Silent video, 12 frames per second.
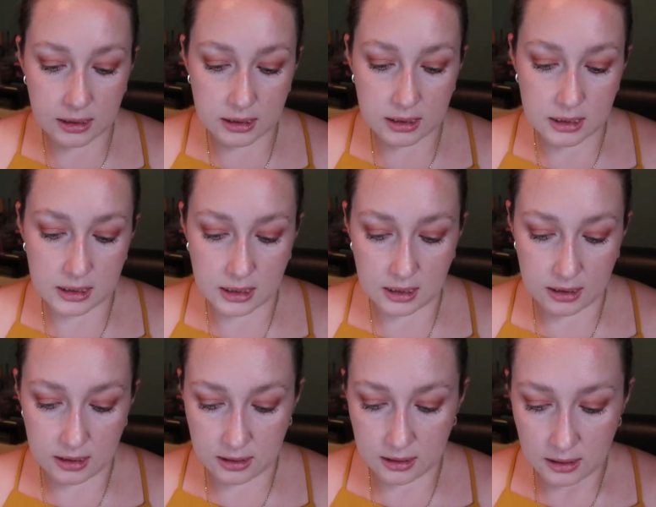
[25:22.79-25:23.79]
it's,
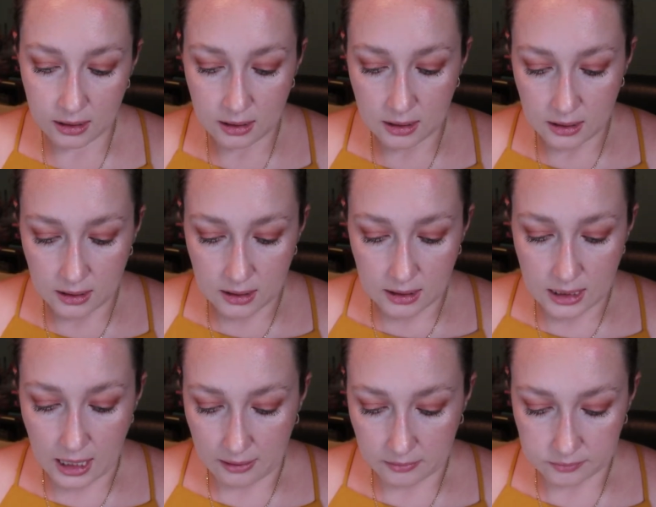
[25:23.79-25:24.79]
uh,
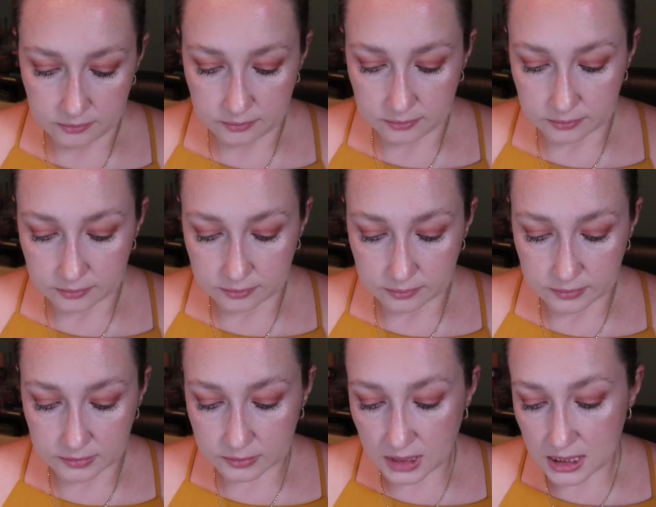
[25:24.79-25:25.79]
yeah.
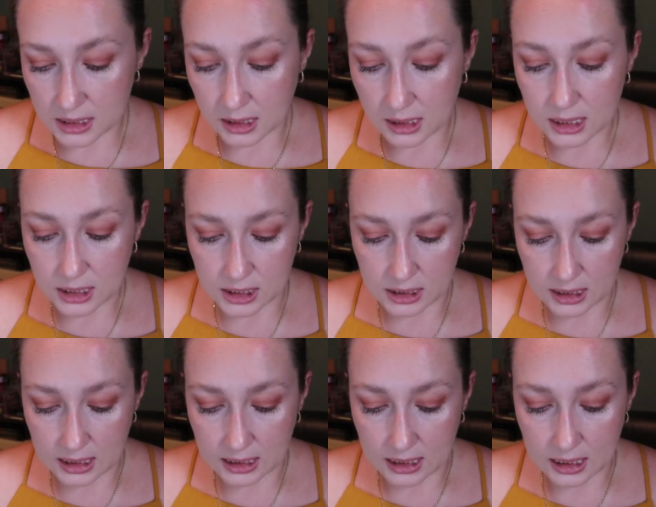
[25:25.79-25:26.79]
Basically just
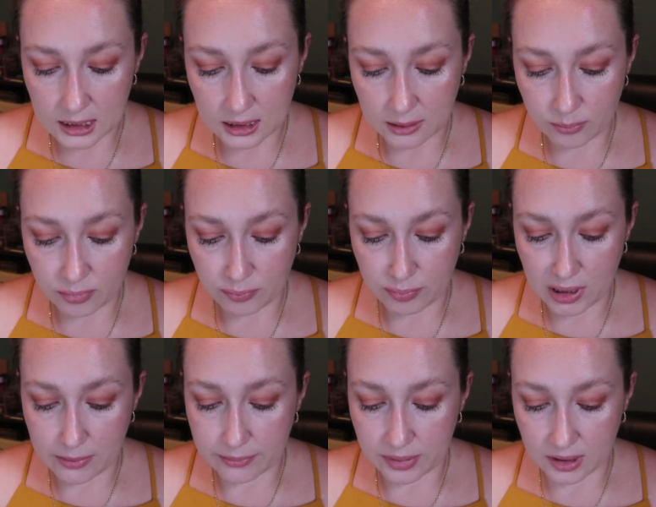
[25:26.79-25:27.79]
like a lip
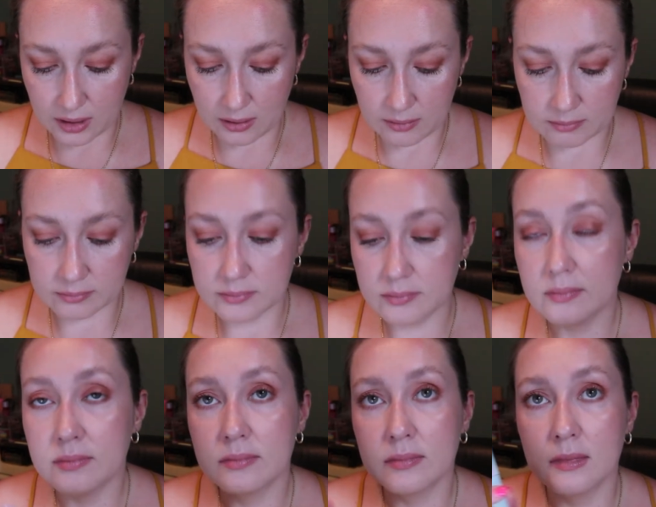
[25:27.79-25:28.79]
plumper.
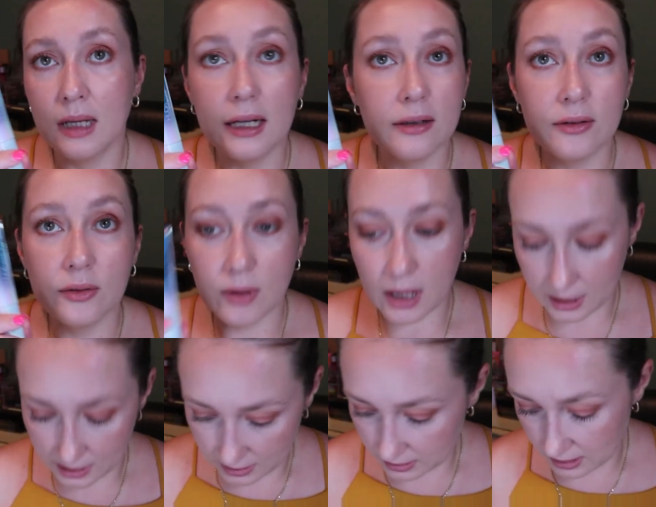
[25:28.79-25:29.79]
I don't know why I
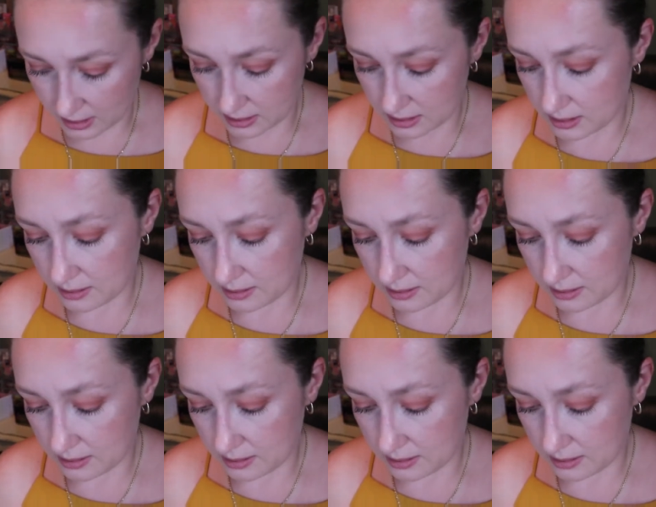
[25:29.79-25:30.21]
got this.